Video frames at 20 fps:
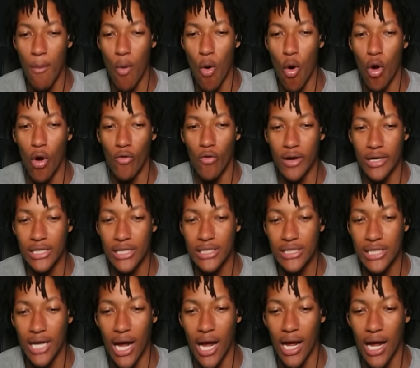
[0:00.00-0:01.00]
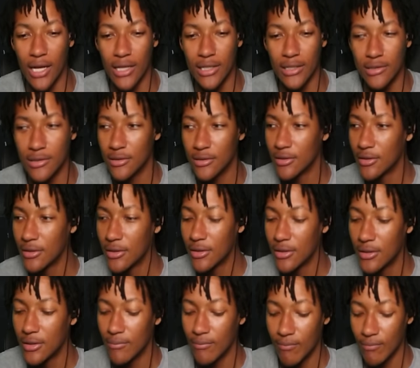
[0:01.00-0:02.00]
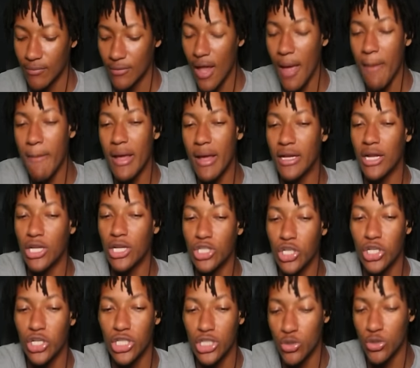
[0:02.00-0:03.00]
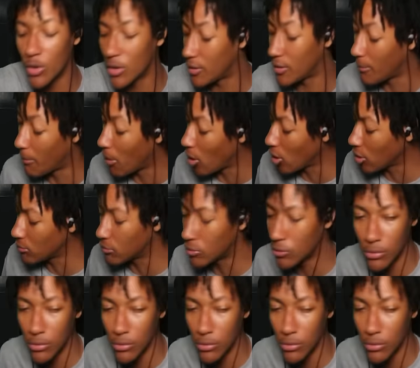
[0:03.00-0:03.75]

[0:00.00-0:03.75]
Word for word: already tired. That bitch done turned into a marble.